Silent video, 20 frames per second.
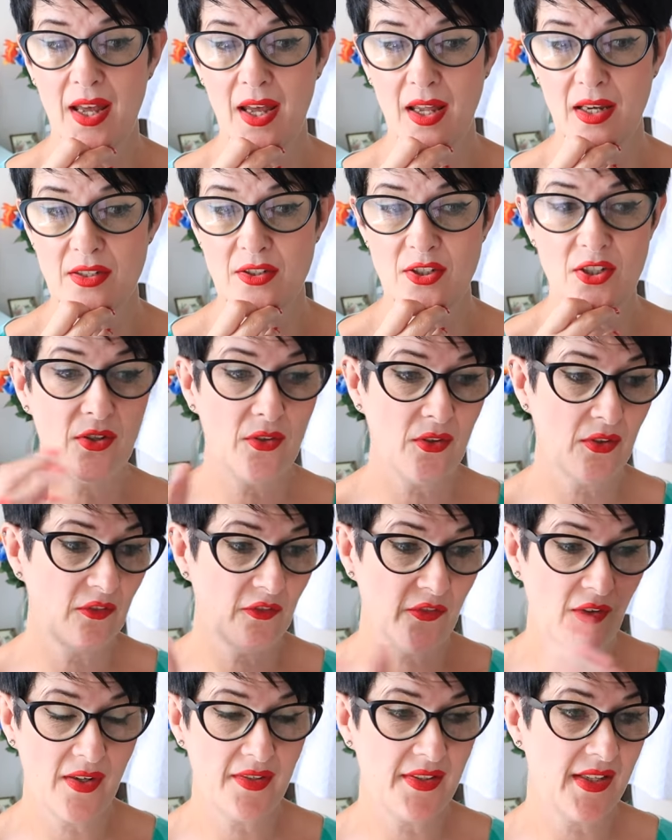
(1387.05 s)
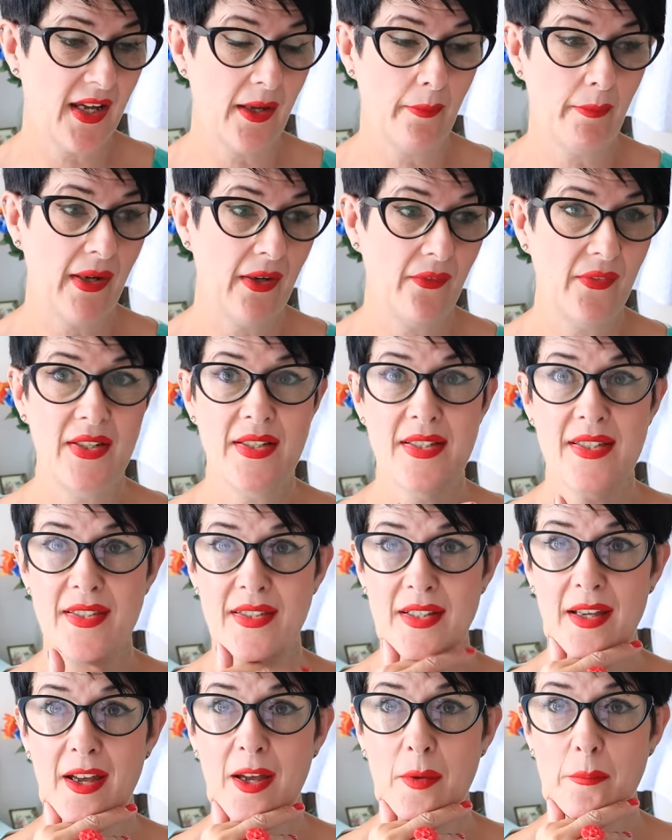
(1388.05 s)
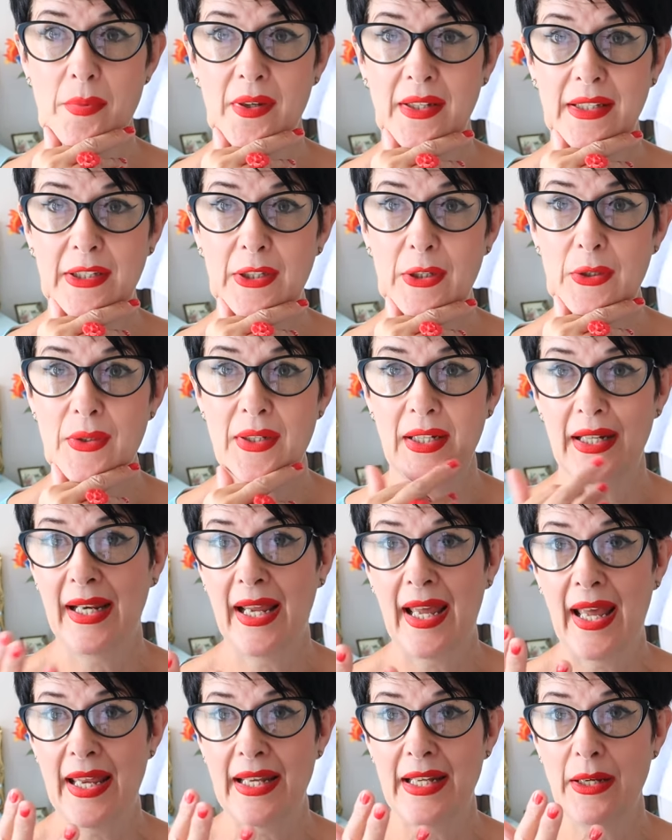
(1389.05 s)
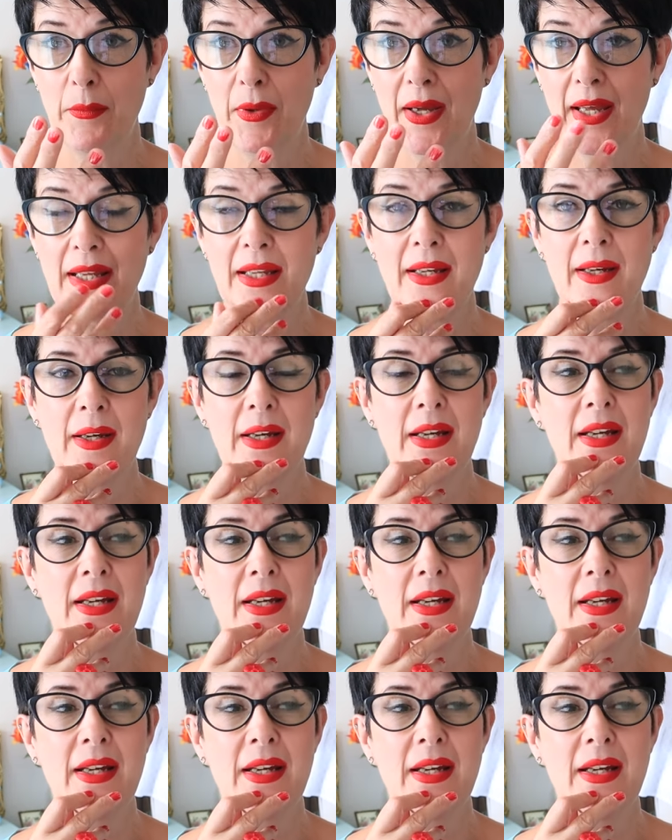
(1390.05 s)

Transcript: and you can find out about this by googling it anyway.